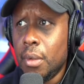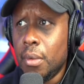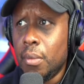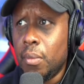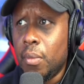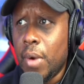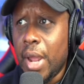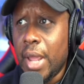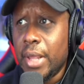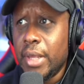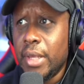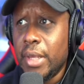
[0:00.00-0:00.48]

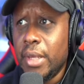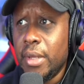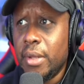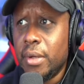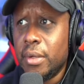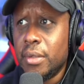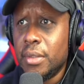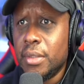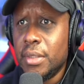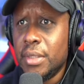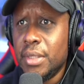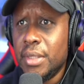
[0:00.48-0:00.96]
Right
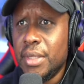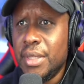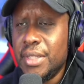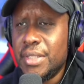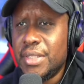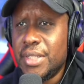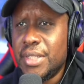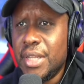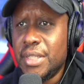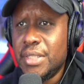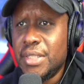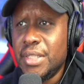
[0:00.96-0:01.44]
here, he
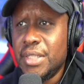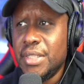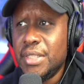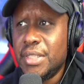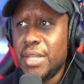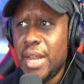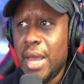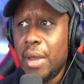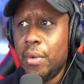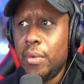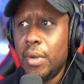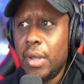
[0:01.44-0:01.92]
says he's
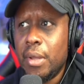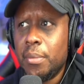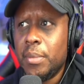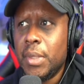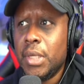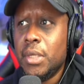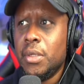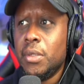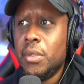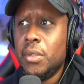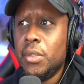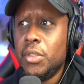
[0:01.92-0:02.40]
now up
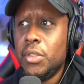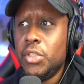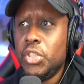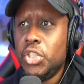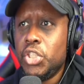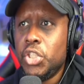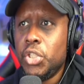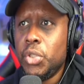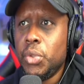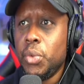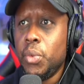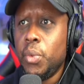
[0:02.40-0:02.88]

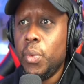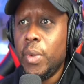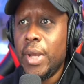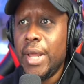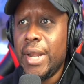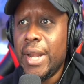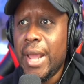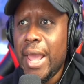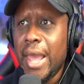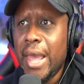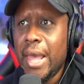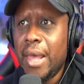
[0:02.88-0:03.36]

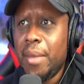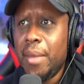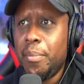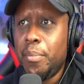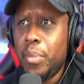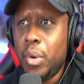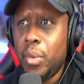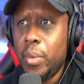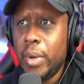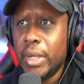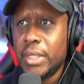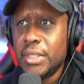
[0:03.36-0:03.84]
2.5
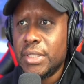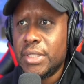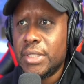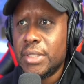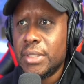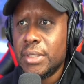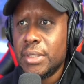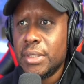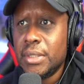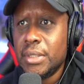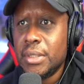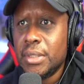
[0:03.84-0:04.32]

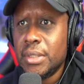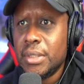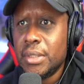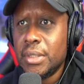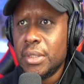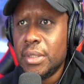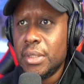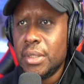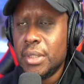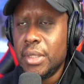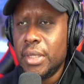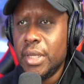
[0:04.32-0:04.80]
points
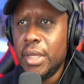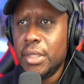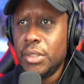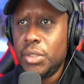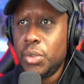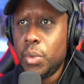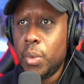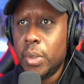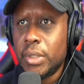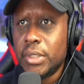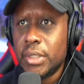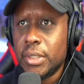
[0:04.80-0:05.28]
in
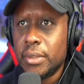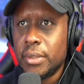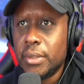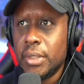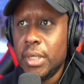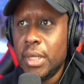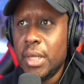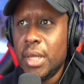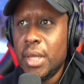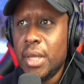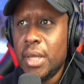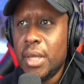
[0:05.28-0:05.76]
Georgia.
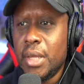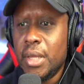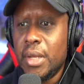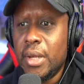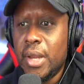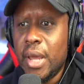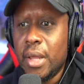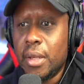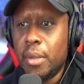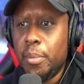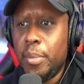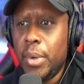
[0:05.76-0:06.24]

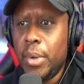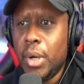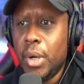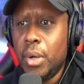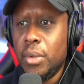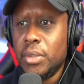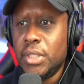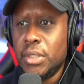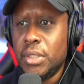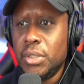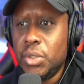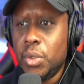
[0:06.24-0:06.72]
Now, the
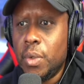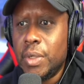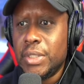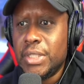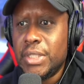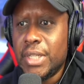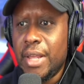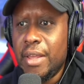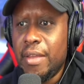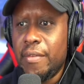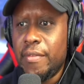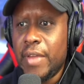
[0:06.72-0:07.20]
polls in
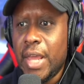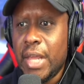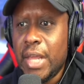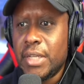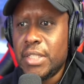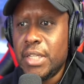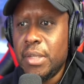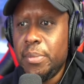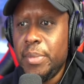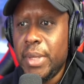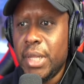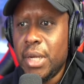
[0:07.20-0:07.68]
Georgia have
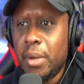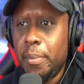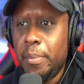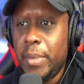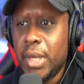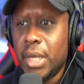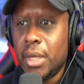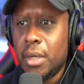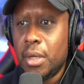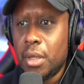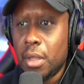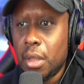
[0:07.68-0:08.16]
actually been a
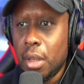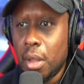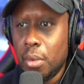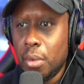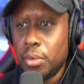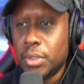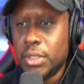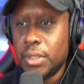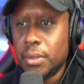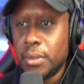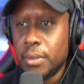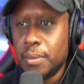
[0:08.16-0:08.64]
bit
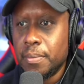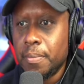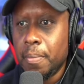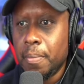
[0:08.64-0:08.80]
closer